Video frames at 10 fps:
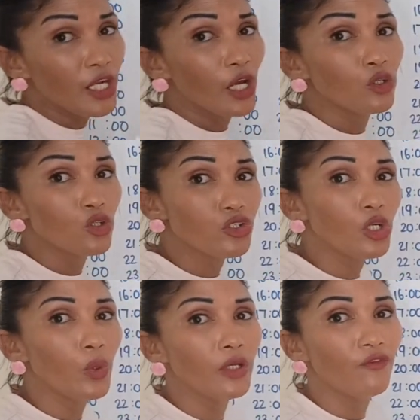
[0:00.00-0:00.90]
Now
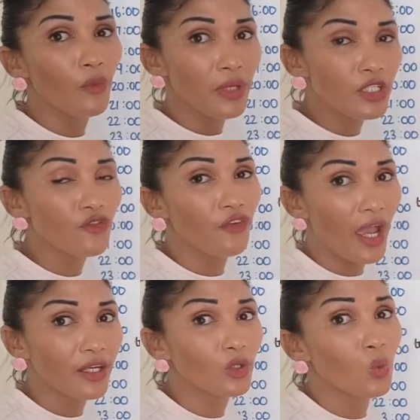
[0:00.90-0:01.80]
usually when for me to
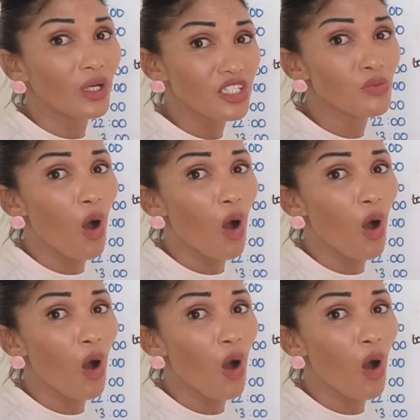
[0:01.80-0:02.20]
find out what is